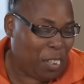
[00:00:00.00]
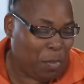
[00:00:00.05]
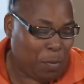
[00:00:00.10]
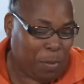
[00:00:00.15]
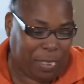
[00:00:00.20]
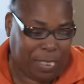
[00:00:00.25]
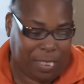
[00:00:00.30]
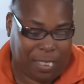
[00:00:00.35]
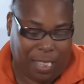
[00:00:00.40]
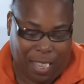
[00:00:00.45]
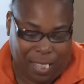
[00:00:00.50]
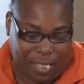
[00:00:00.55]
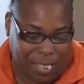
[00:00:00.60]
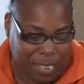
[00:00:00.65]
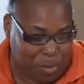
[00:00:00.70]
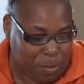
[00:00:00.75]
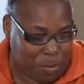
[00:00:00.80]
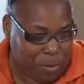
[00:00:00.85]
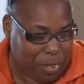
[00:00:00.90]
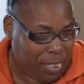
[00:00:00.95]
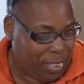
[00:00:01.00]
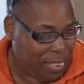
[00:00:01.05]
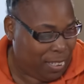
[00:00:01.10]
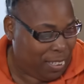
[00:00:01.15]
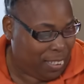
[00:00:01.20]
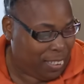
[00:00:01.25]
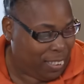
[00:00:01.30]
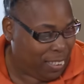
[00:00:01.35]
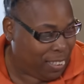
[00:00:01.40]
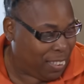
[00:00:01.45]
I'm excited, I'm ready
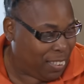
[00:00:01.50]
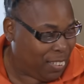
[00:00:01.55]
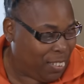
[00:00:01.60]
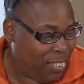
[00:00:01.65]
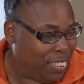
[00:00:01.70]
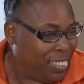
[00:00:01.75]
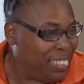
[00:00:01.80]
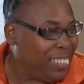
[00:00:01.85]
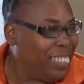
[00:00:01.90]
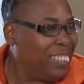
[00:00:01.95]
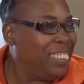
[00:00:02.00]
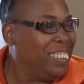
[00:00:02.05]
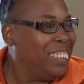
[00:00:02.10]
to get started.